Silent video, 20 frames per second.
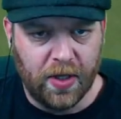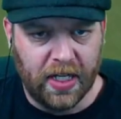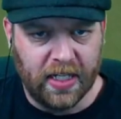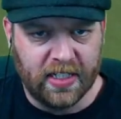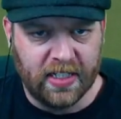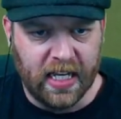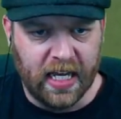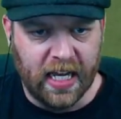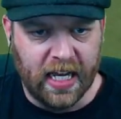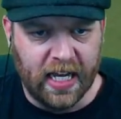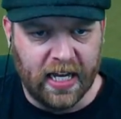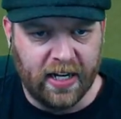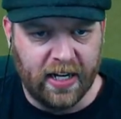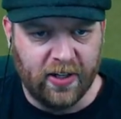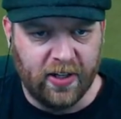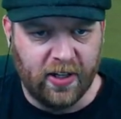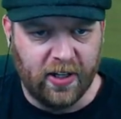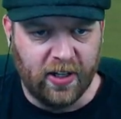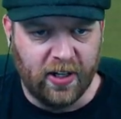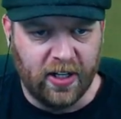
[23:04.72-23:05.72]
picked out.
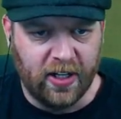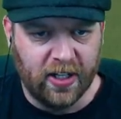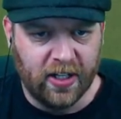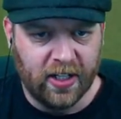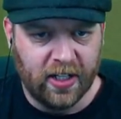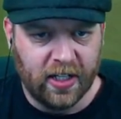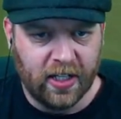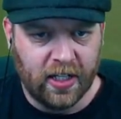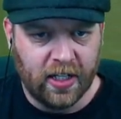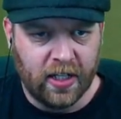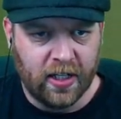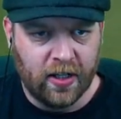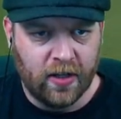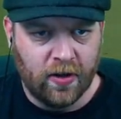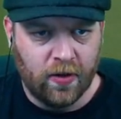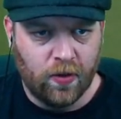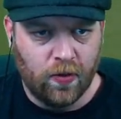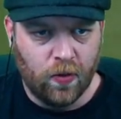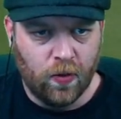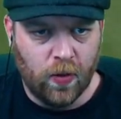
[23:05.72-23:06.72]
Oh,
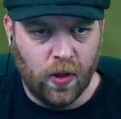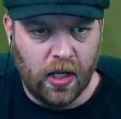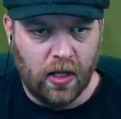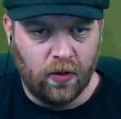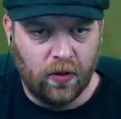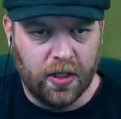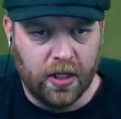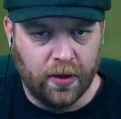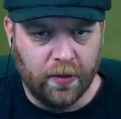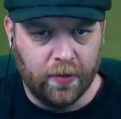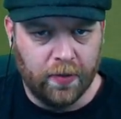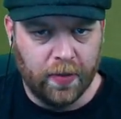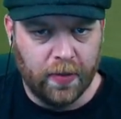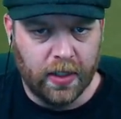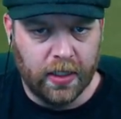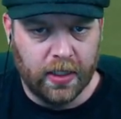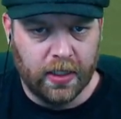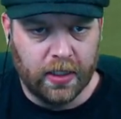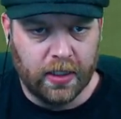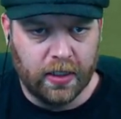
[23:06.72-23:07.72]
welcome
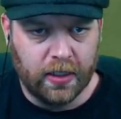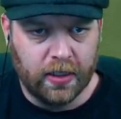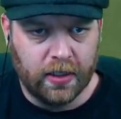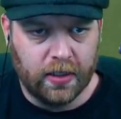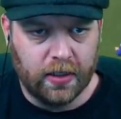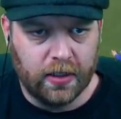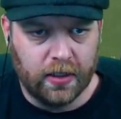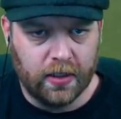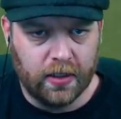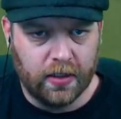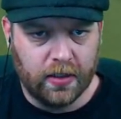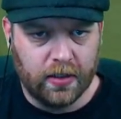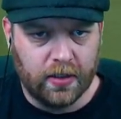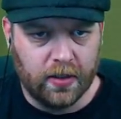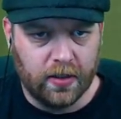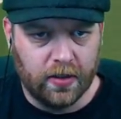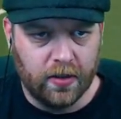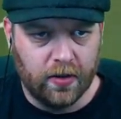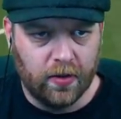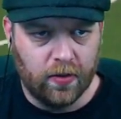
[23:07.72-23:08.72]

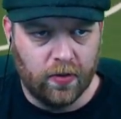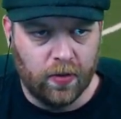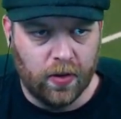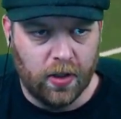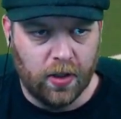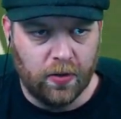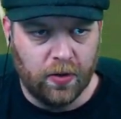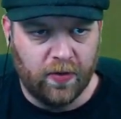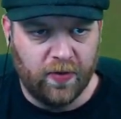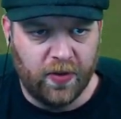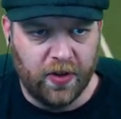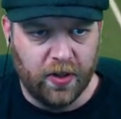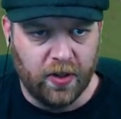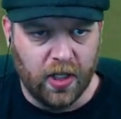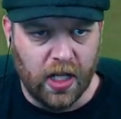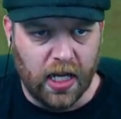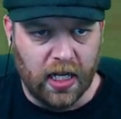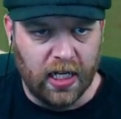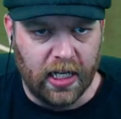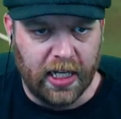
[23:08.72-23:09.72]
to what would feel
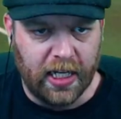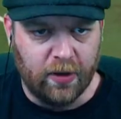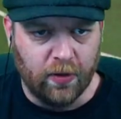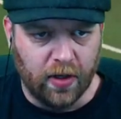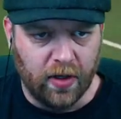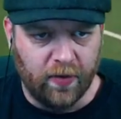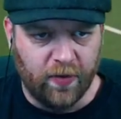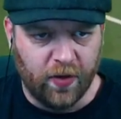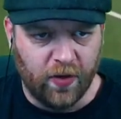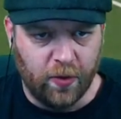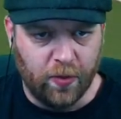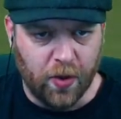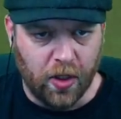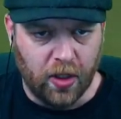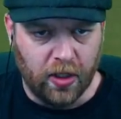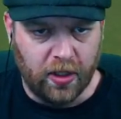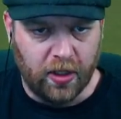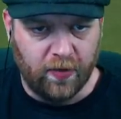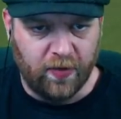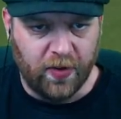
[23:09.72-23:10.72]
like League One
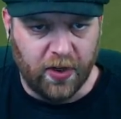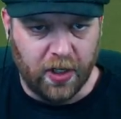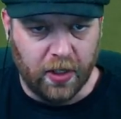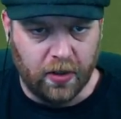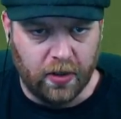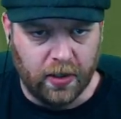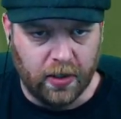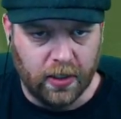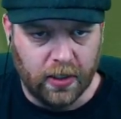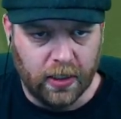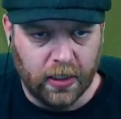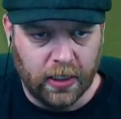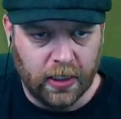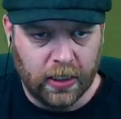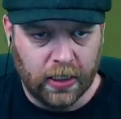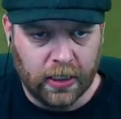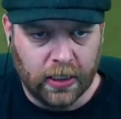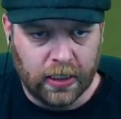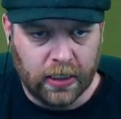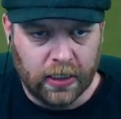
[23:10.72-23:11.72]
football, you'd feel.
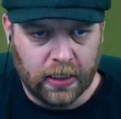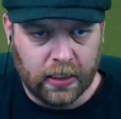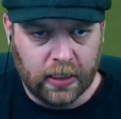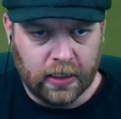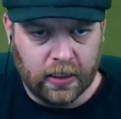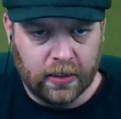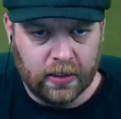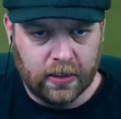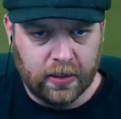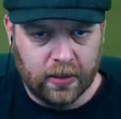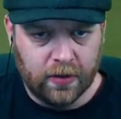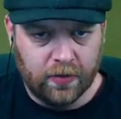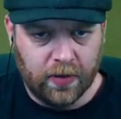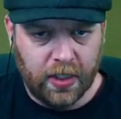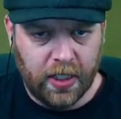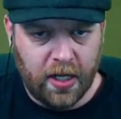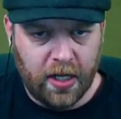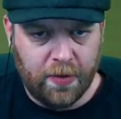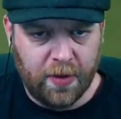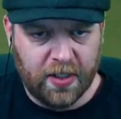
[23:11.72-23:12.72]

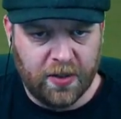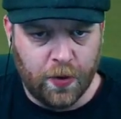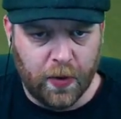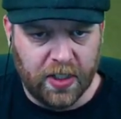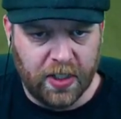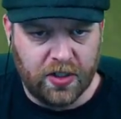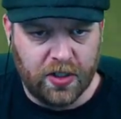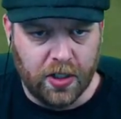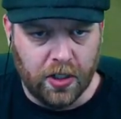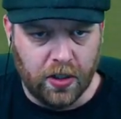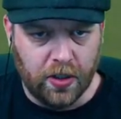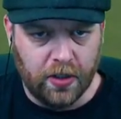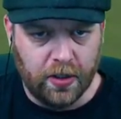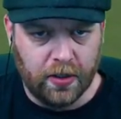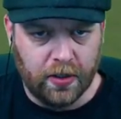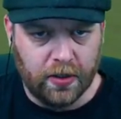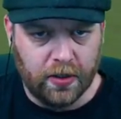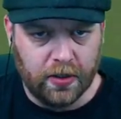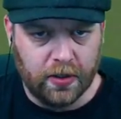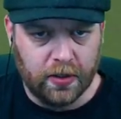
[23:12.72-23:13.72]
We need to be switched on.
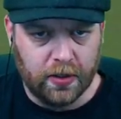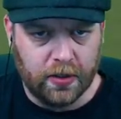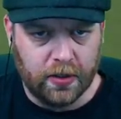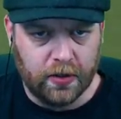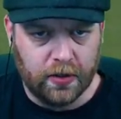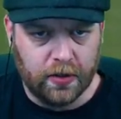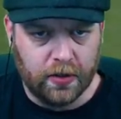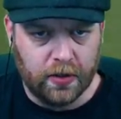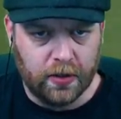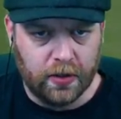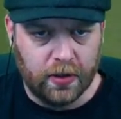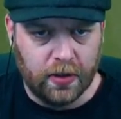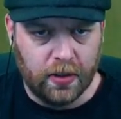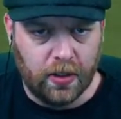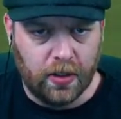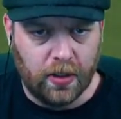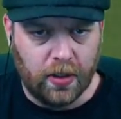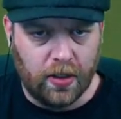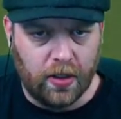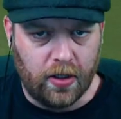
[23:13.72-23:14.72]

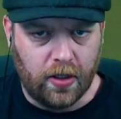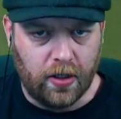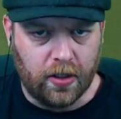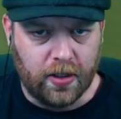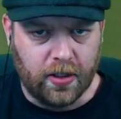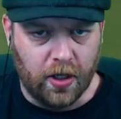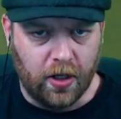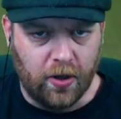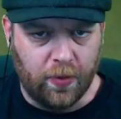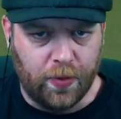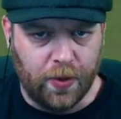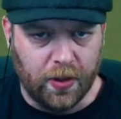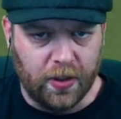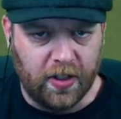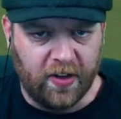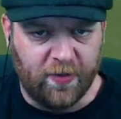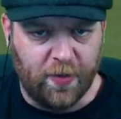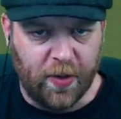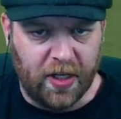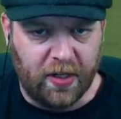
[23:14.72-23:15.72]
Oh, Gopal,
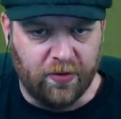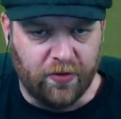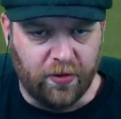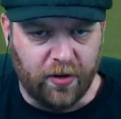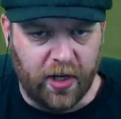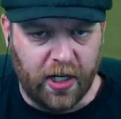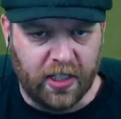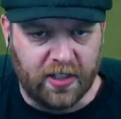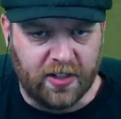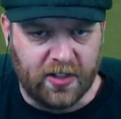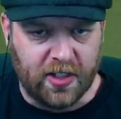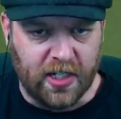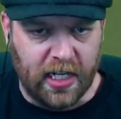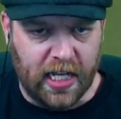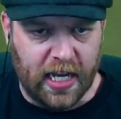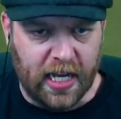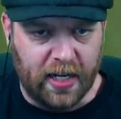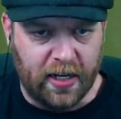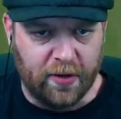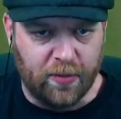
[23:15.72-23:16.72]
you've been rinsed,
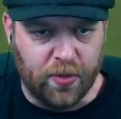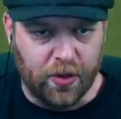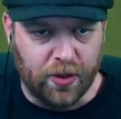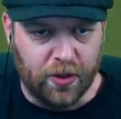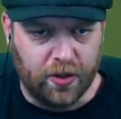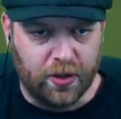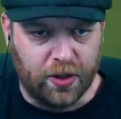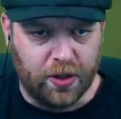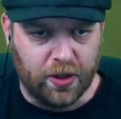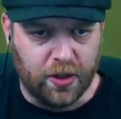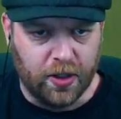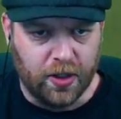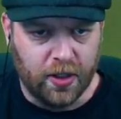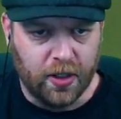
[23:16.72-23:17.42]
lad. Push.